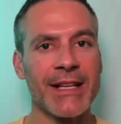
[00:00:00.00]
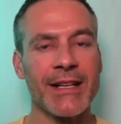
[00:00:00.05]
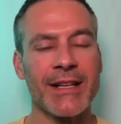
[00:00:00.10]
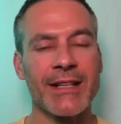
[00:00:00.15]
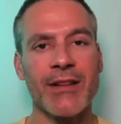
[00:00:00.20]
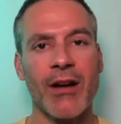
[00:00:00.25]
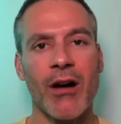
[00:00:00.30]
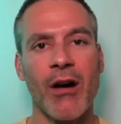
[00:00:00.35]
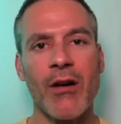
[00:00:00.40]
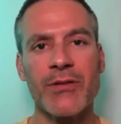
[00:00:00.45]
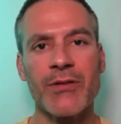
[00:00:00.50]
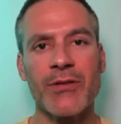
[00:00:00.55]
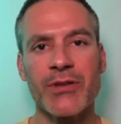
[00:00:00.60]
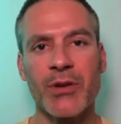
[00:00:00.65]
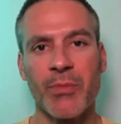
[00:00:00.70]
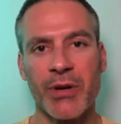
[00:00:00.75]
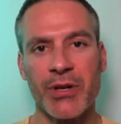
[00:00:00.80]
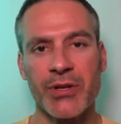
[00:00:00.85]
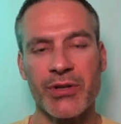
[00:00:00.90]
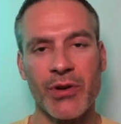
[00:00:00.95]
has also
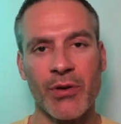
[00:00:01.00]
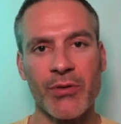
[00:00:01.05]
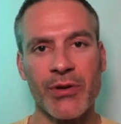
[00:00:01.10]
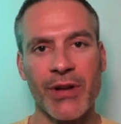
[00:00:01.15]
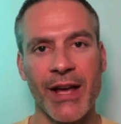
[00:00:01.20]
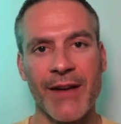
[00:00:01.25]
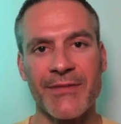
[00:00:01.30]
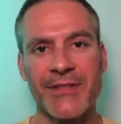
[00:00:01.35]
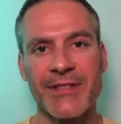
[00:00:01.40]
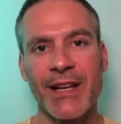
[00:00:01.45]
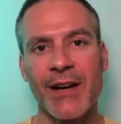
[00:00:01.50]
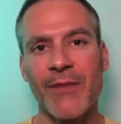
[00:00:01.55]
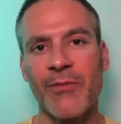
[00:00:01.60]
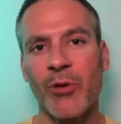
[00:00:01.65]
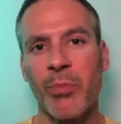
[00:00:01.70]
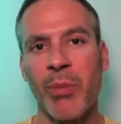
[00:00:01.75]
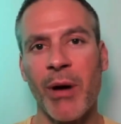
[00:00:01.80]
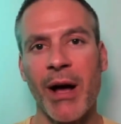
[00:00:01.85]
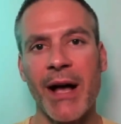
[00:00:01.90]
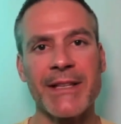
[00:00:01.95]
been shown to have
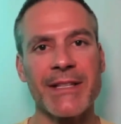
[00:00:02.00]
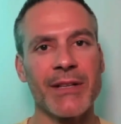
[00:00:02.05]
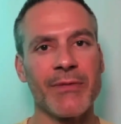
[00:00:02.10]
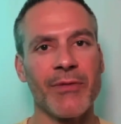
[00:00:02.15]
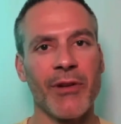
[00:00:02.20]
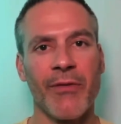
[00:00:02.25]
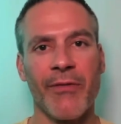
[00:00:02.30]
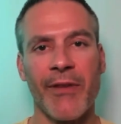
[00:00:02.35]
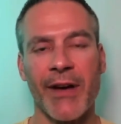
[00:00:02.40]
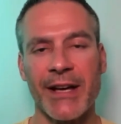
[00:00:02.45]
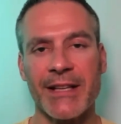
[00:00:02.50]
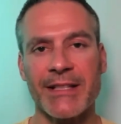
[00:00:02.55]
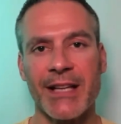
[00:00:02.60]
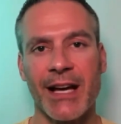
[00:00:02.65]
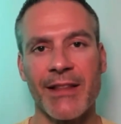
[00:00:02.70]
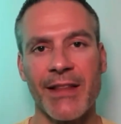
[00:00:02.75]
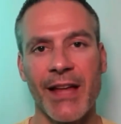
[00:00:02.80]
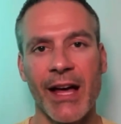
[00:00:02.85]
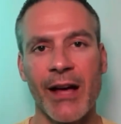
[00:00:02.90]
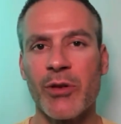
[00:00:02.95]
several positive effects
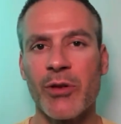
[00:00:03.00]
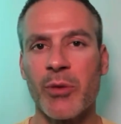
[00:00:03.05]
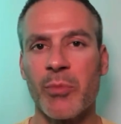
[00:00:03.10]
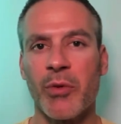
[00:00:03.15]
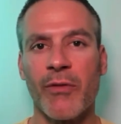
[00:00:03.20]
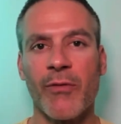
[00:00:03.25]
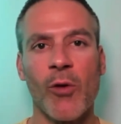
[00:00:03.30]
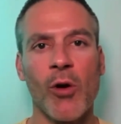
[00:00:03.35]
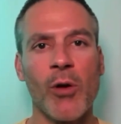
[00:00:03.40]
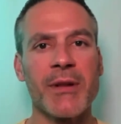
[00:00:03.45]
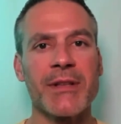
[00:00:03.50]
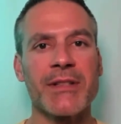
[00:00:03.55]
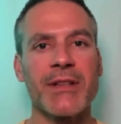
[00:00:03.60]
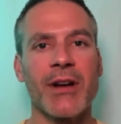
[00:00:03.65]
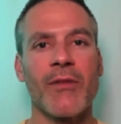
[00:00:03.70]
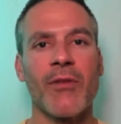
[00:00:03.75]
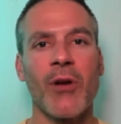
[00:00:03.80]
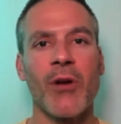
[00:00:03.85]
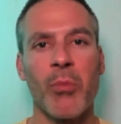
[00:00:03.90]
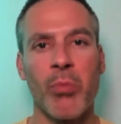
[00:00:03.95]
on the health and performance
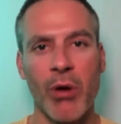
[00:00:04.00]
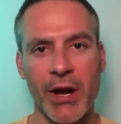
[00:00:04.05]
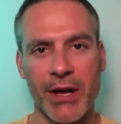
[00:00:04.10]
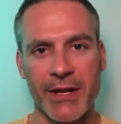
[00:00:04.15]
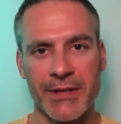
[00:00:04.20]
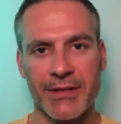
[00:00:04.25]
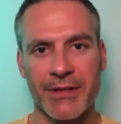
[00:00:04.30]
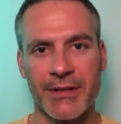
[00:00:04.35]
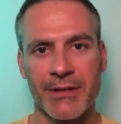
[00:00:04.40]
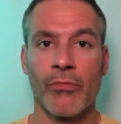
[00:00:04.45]
of our brains.